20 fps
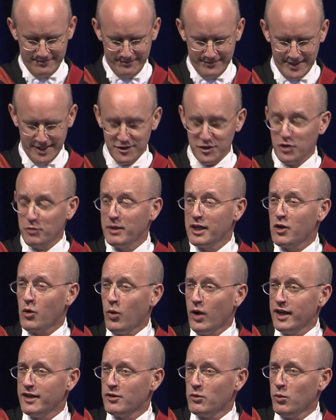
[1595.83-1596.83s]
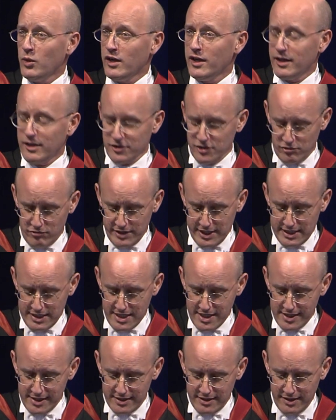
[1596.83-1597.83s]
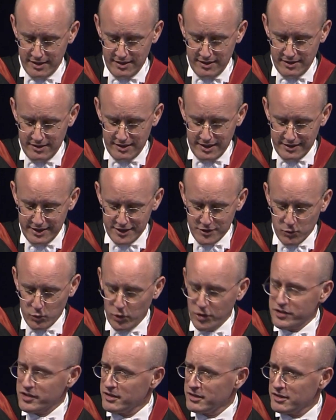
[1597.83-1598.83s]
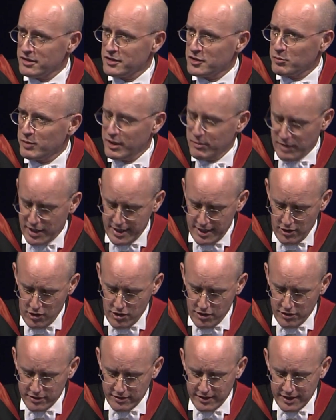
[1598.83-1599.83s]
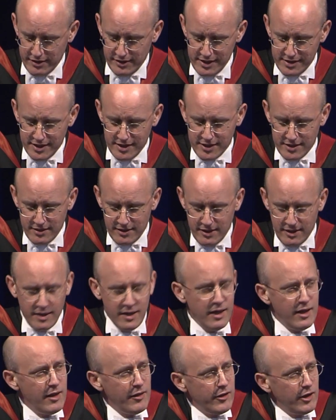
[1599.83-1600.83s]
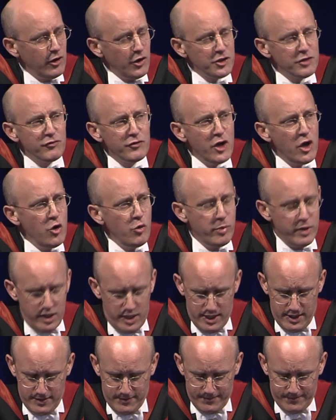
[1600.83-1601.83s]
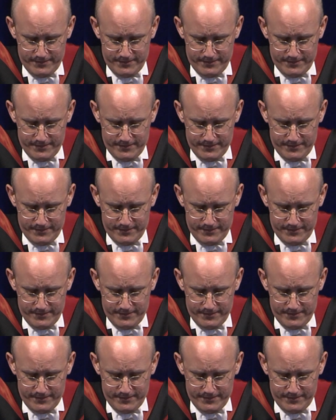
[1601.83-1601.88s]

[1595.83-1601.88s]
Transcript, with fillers: It took me quite a while to realize that this wasn't to be my lot, that this is the lot of nobody,